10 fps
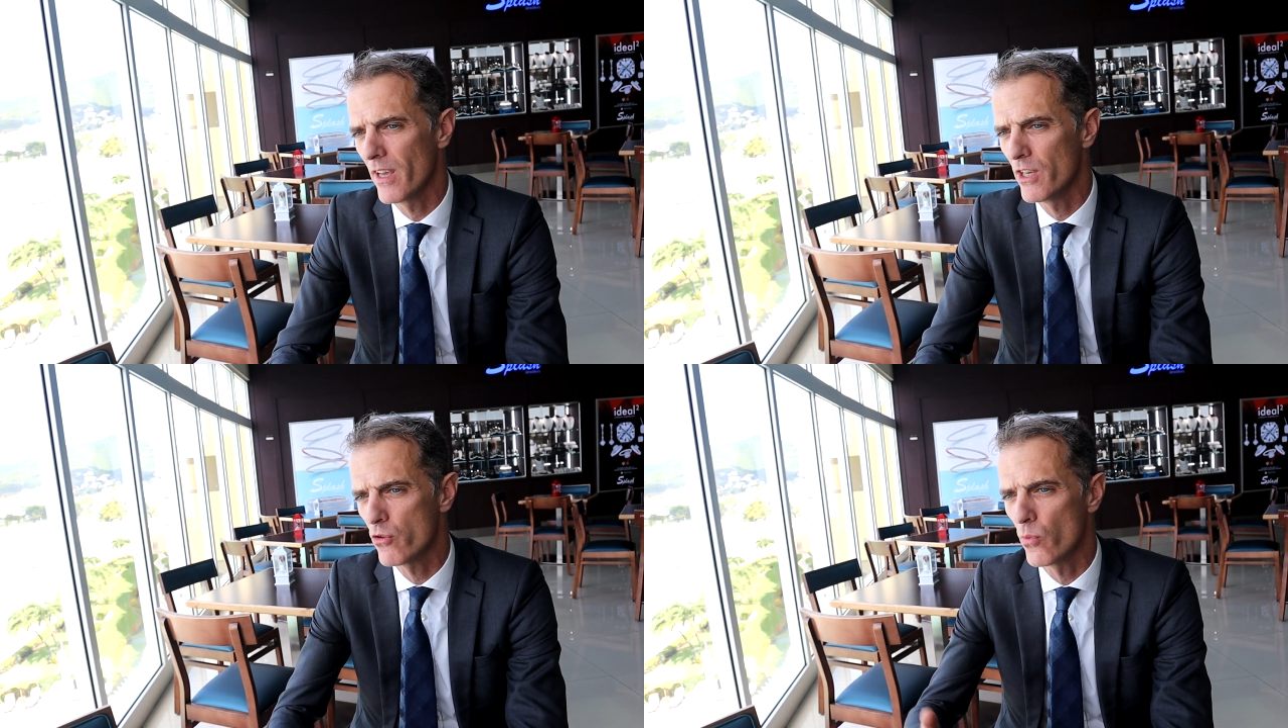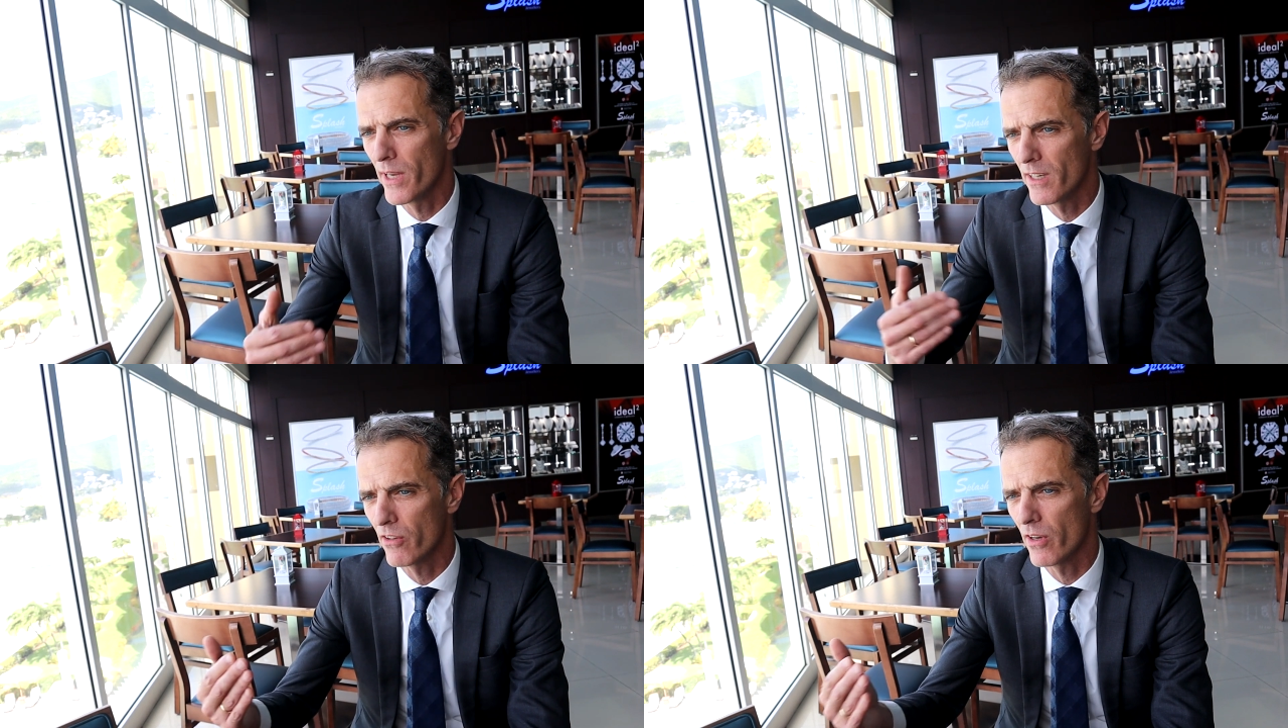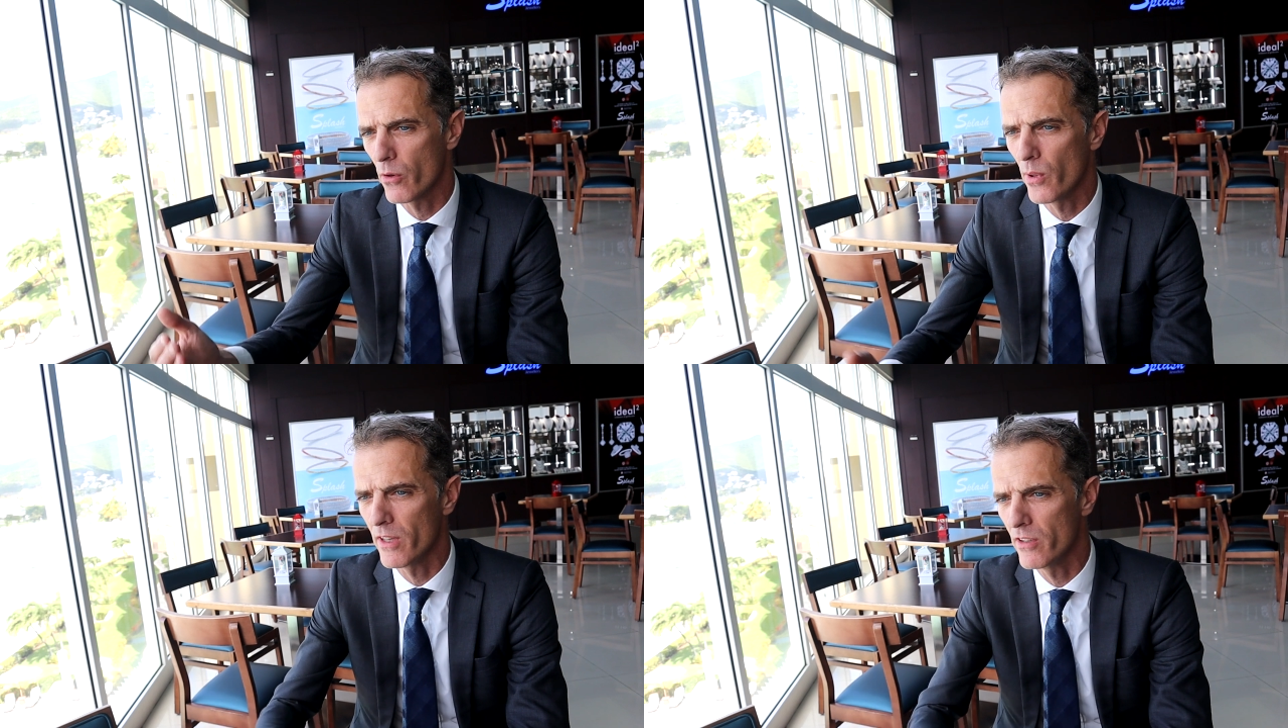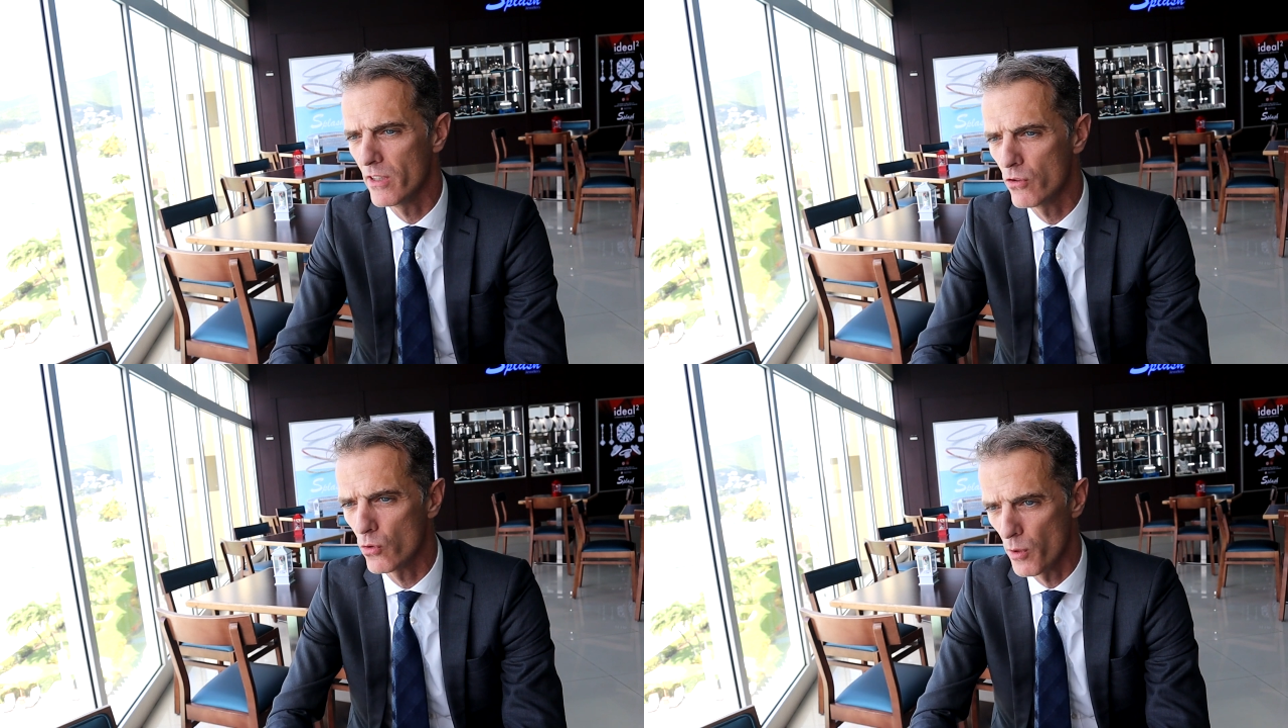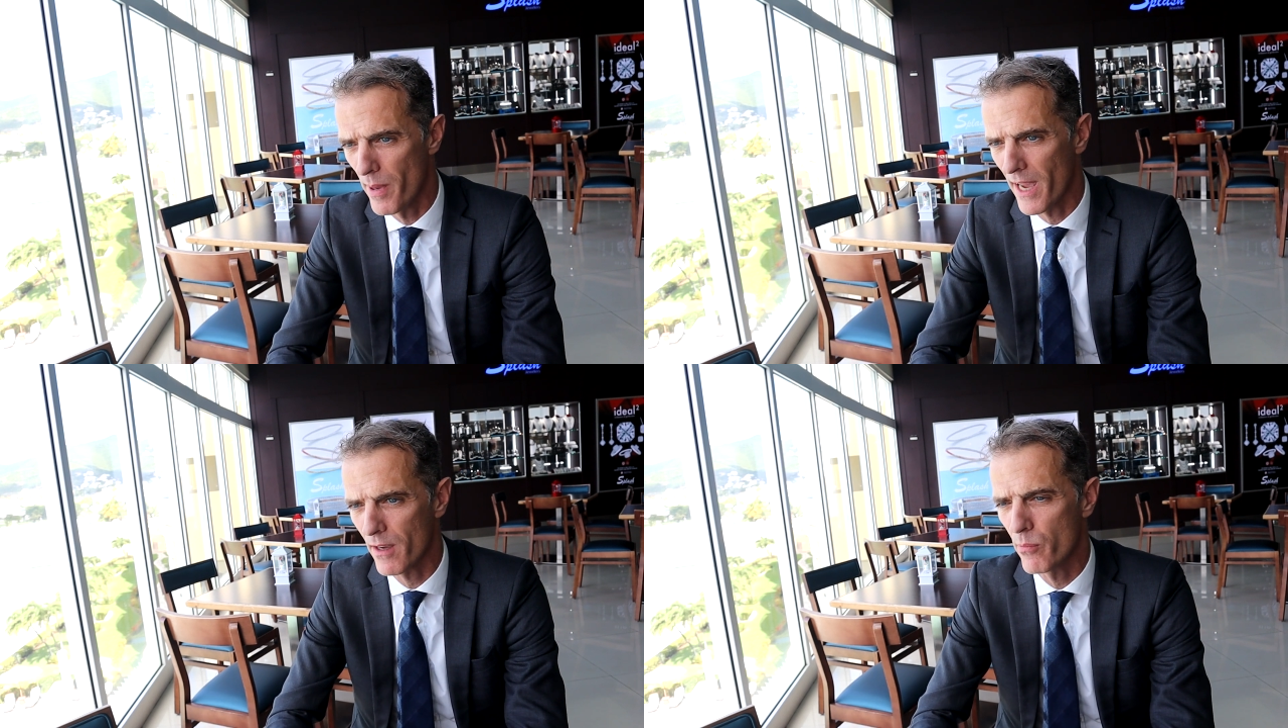issuing this liquidity to the
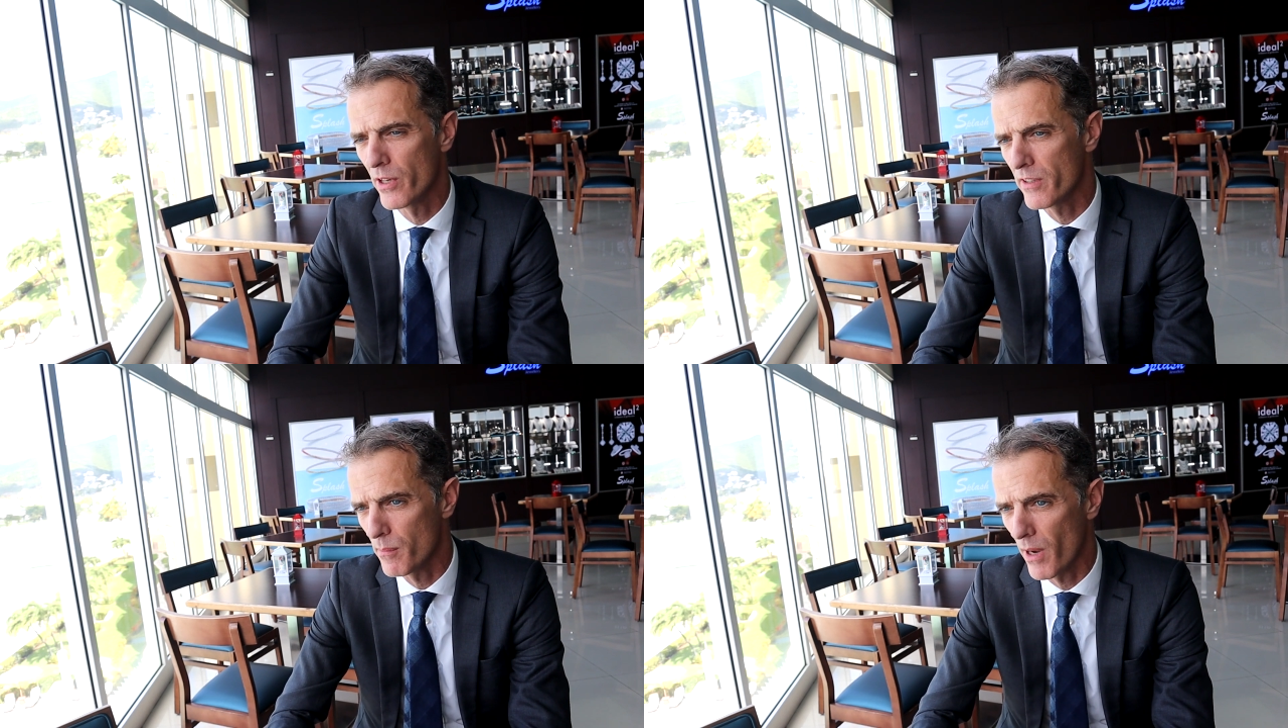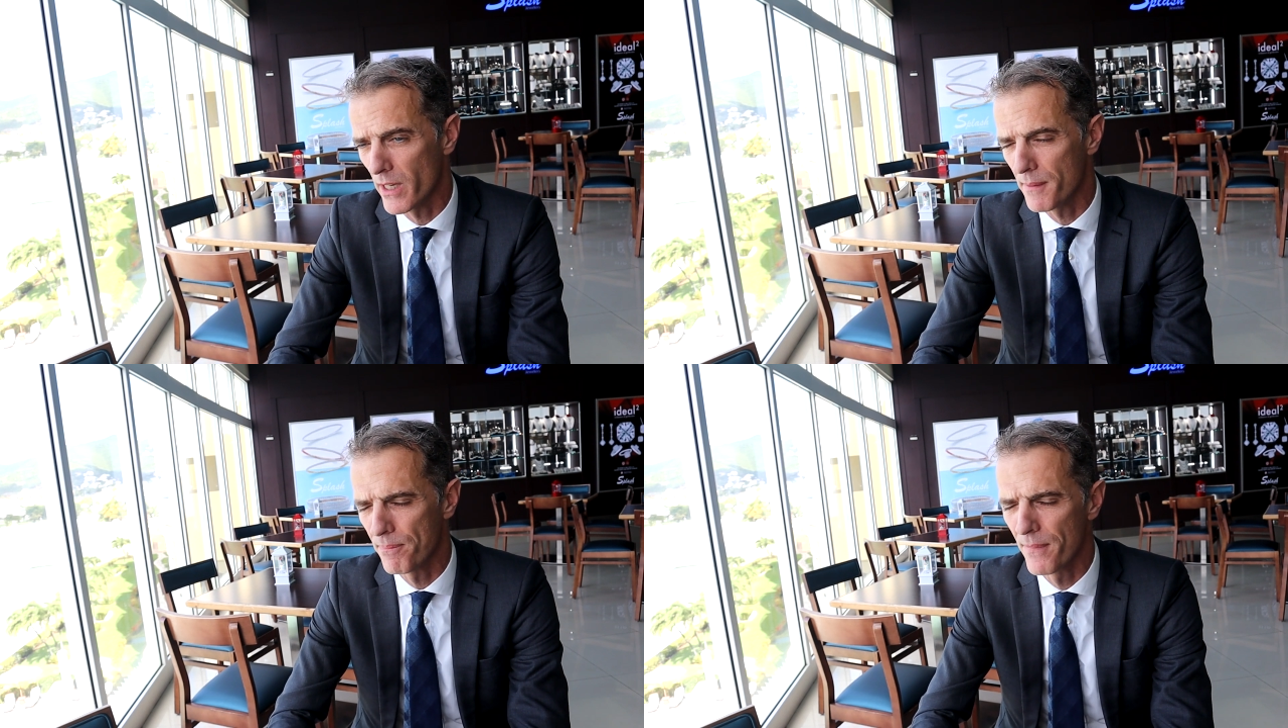bank, printing money.